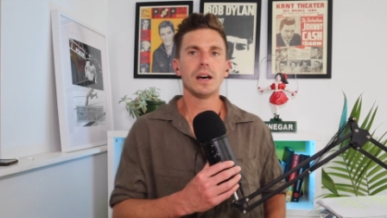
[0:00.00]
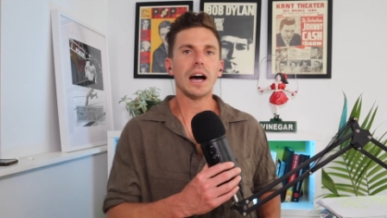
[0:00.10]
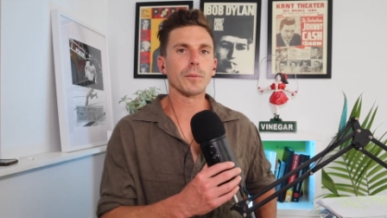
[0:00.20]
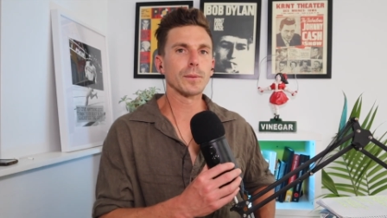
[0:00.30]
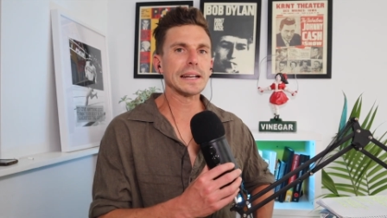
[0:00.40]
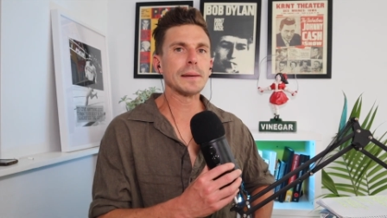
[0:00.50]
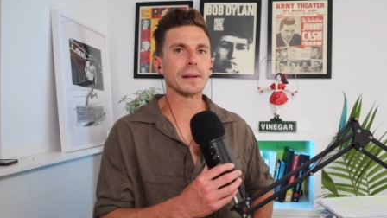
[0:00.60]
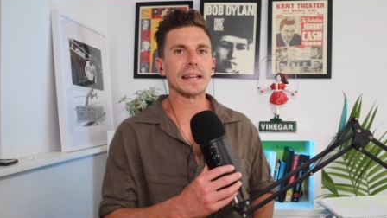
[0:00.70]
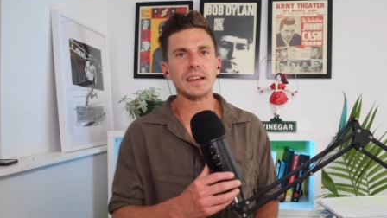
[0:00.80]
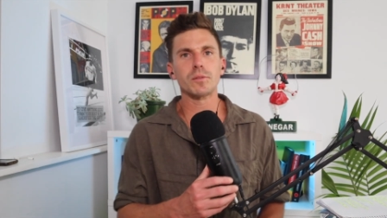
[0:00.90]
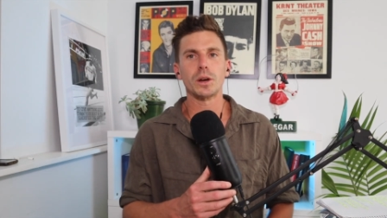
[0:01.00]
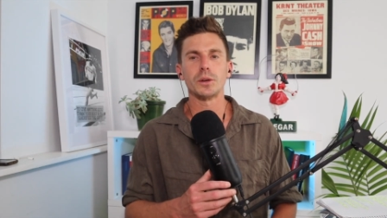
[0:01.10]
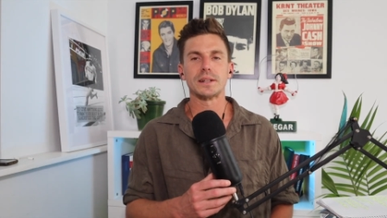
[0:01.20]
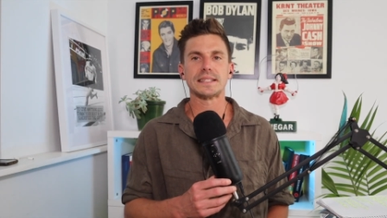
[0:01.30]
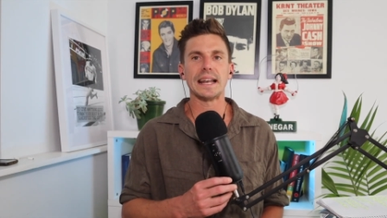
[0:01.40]
I really believed what
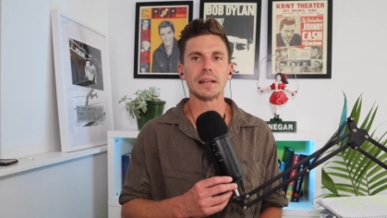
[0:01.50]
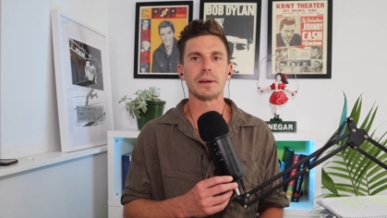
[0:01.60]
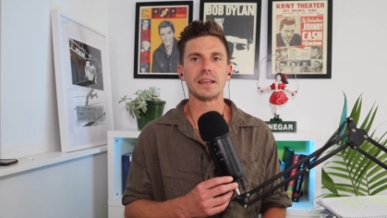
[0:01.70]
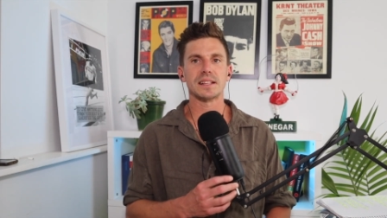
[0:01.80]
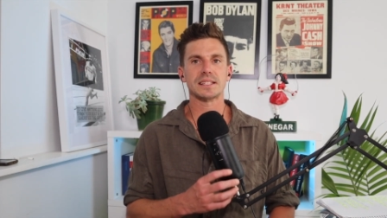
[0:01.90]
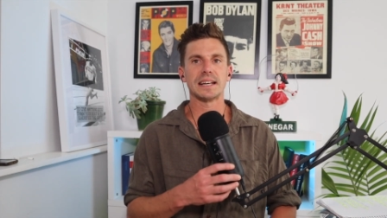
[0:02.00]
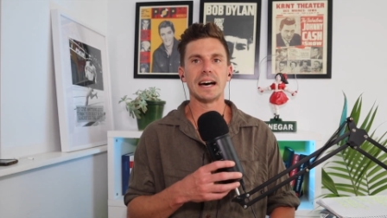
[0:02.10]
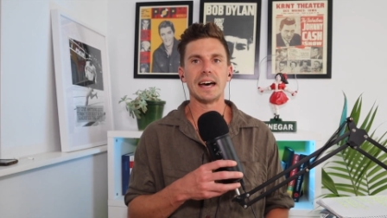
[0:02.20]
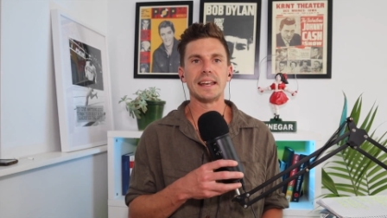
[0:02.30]
you were telling me at the start,